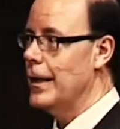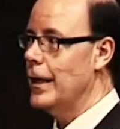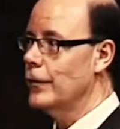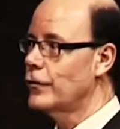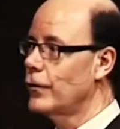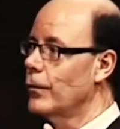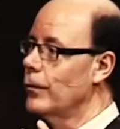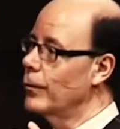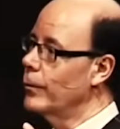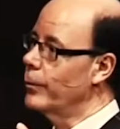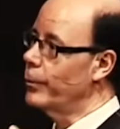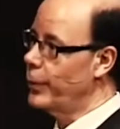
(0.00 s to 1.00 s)
And
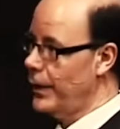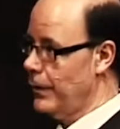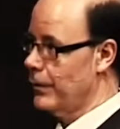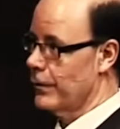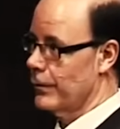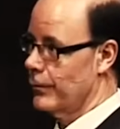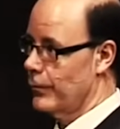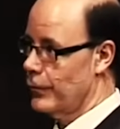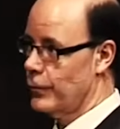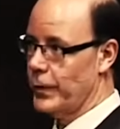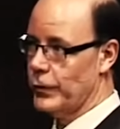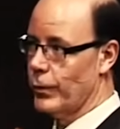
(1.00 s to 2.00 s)
so Peter
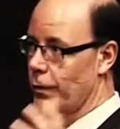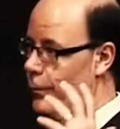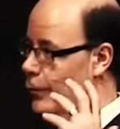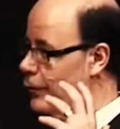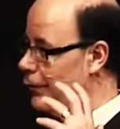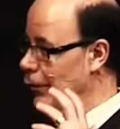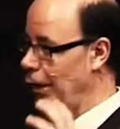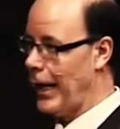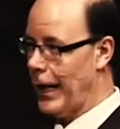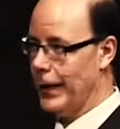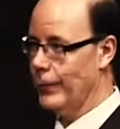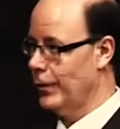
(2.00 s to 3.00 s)
speaks one of the most
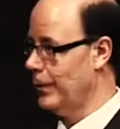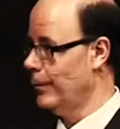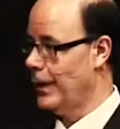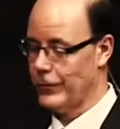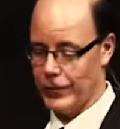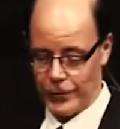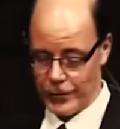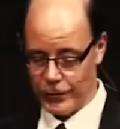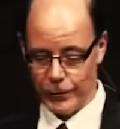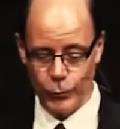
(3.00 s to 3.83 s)
timely messages,